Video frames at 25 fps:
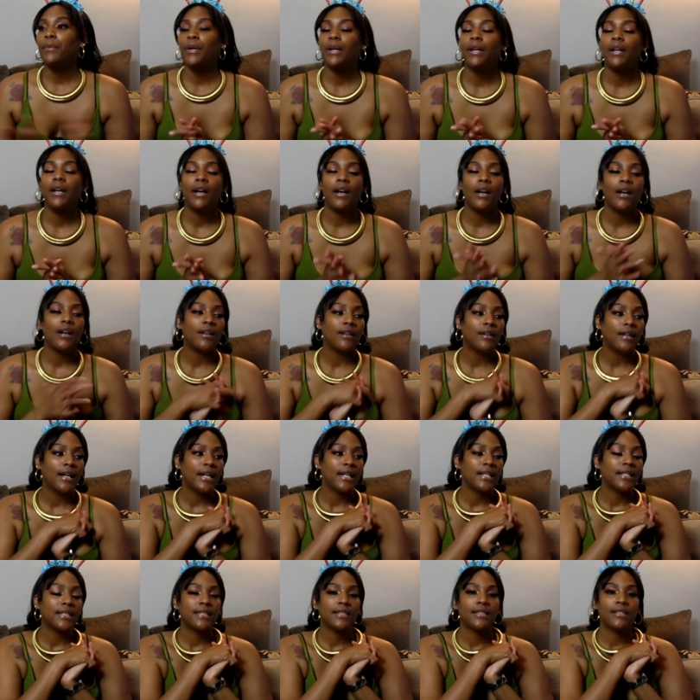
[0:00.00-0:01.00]
But
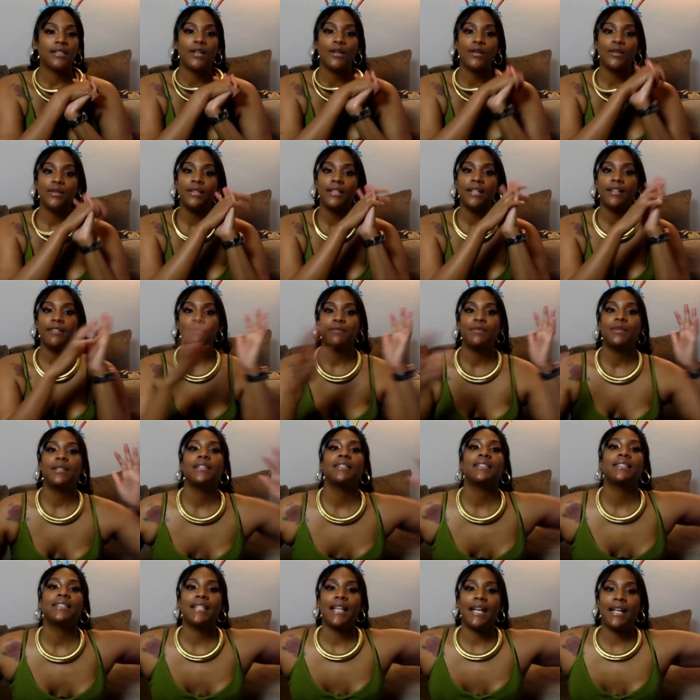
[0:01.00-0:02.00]
alright, so
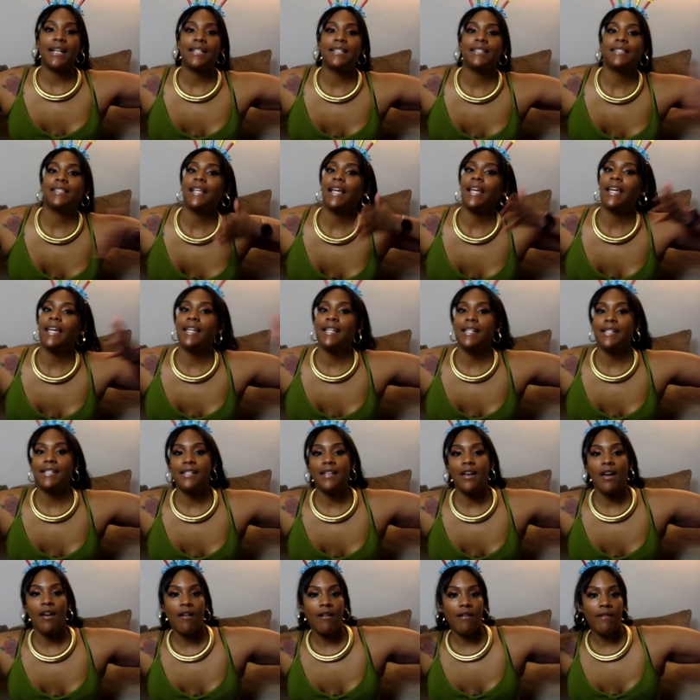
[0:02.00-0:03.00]
LuvBugs, that is the
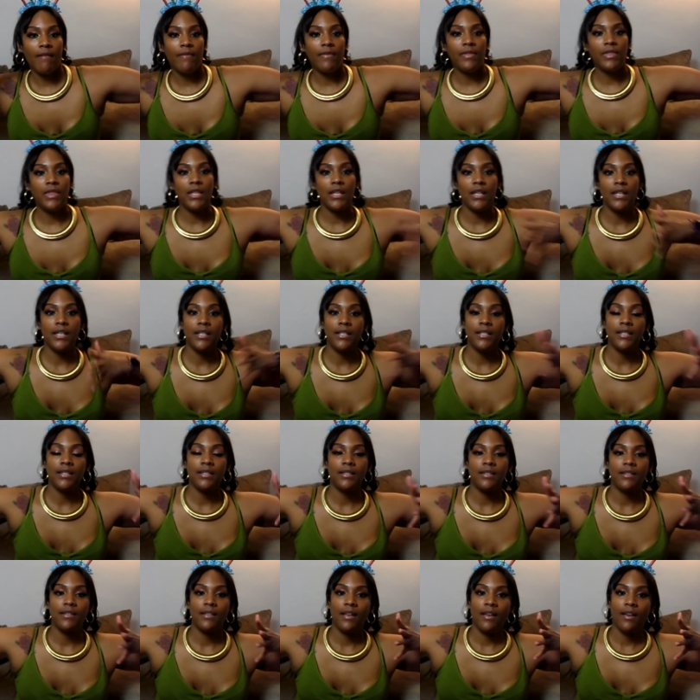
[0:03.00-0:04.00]
end of this
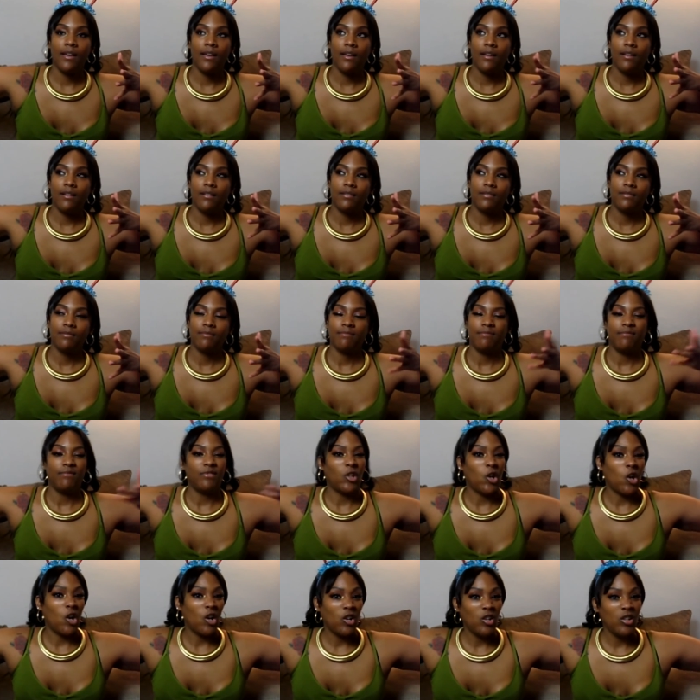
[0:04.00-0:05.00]

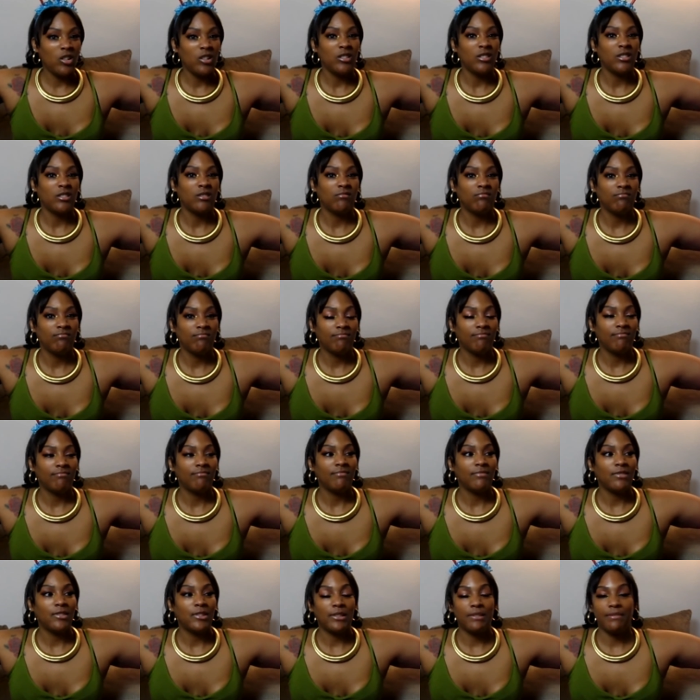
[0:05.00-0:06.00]
vlog
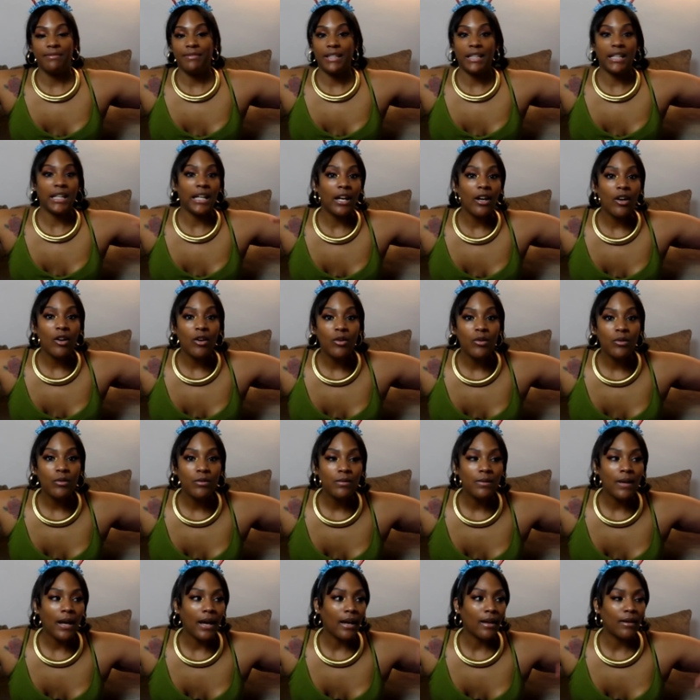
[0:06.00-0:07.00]
or video.
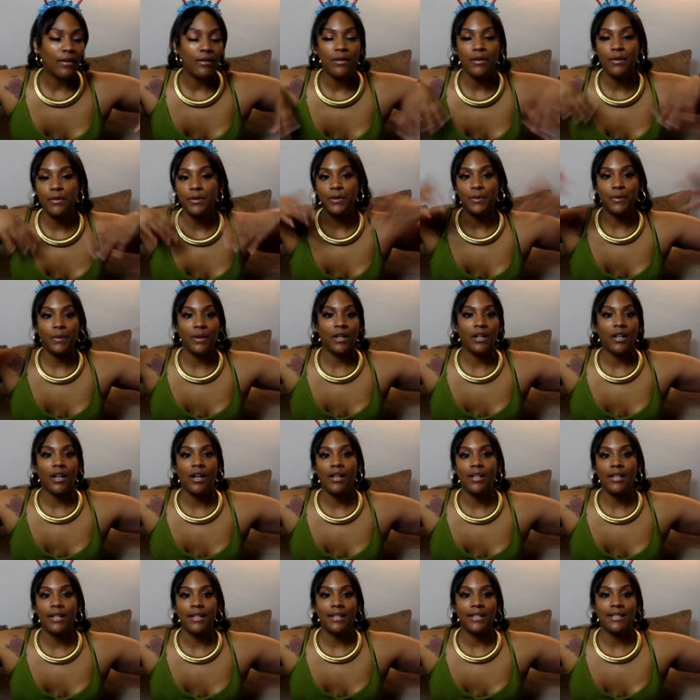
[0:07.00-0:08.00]
I don't know which one to
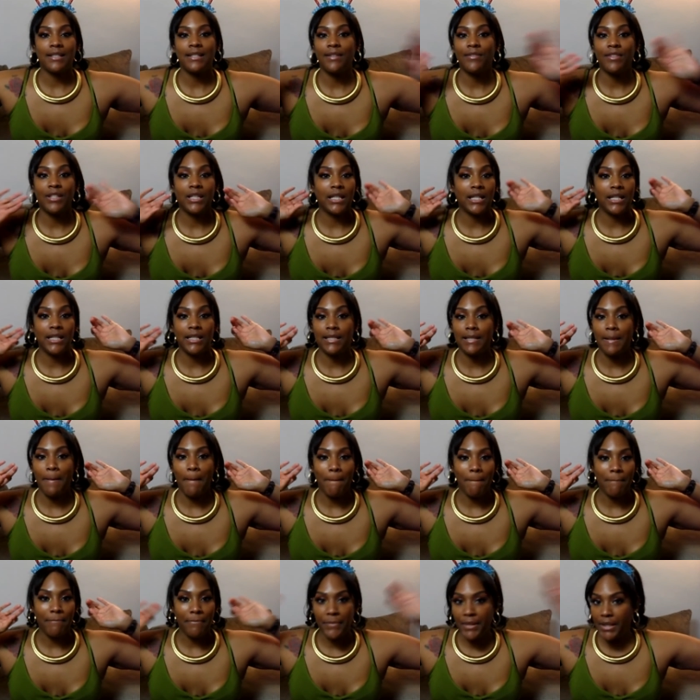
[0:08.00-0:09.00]
call it because everything is
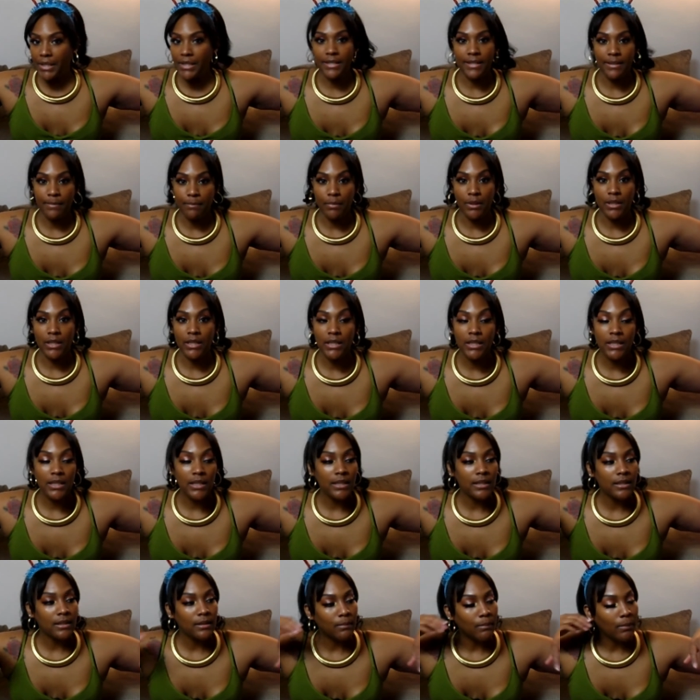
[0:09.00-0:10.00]
in bits and
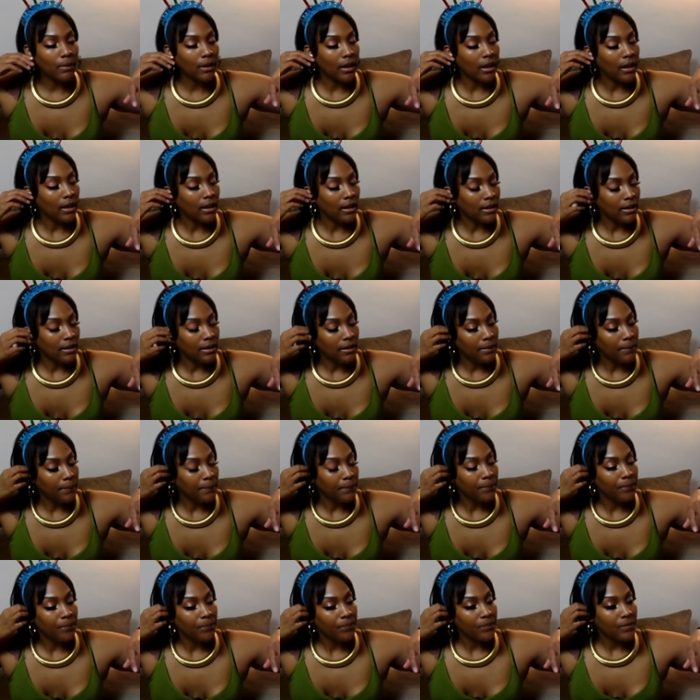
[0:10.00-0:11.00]
pieces, but
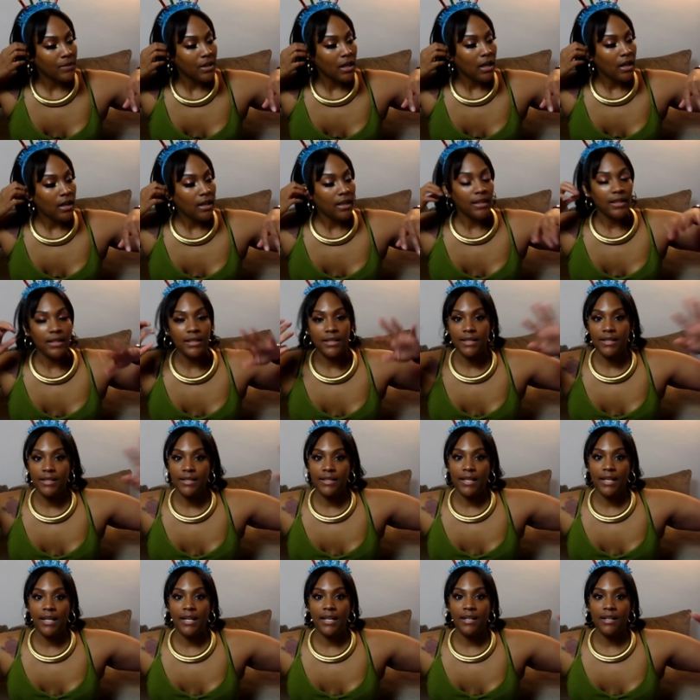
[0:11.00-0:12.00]
this
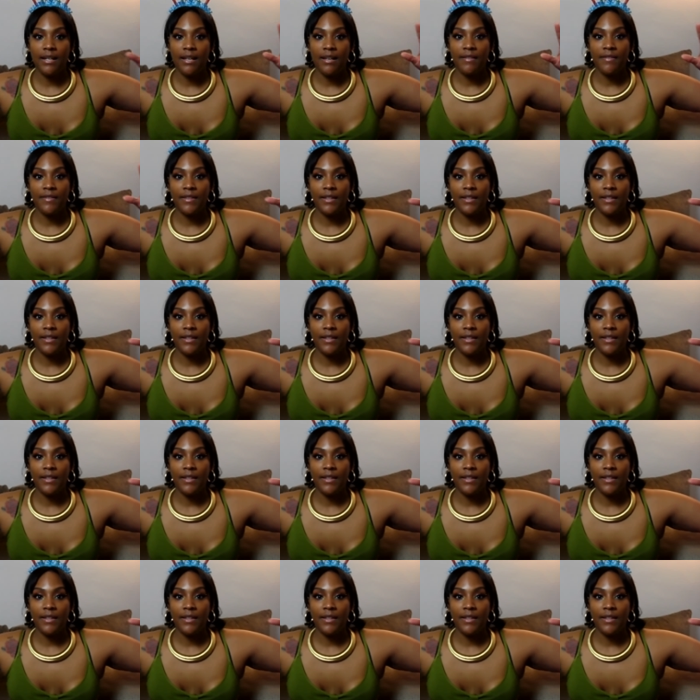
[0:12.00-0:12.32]
is the end